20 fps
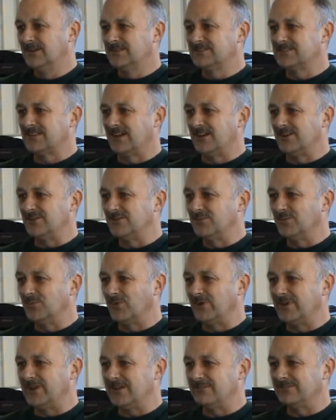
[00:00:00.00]
So
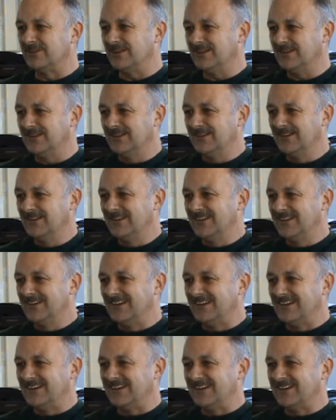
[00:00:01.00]
whenever
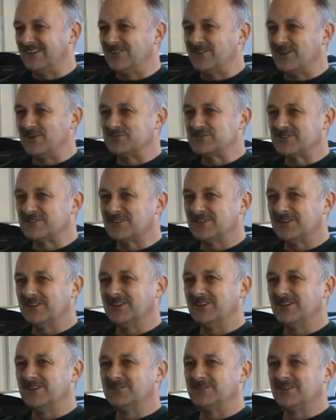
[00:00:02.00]
there was
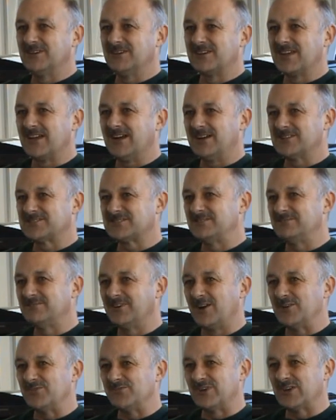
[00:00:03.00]
a casting
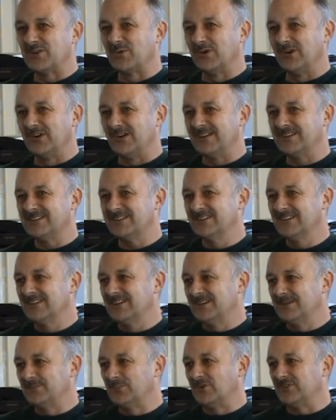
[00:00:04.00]
vote required,
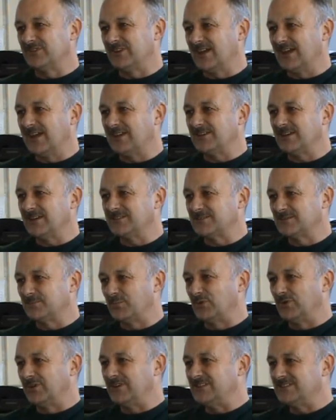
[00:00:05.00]
my dad had to
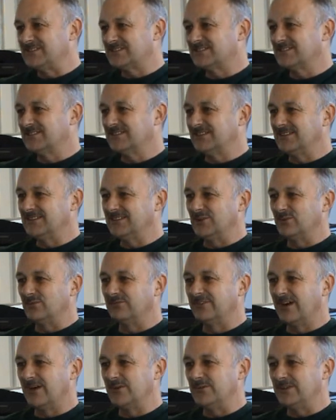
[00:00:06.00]
put his little
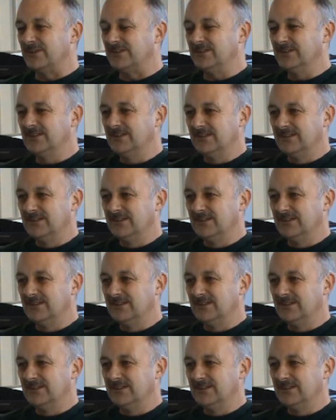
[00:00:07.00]
vote in.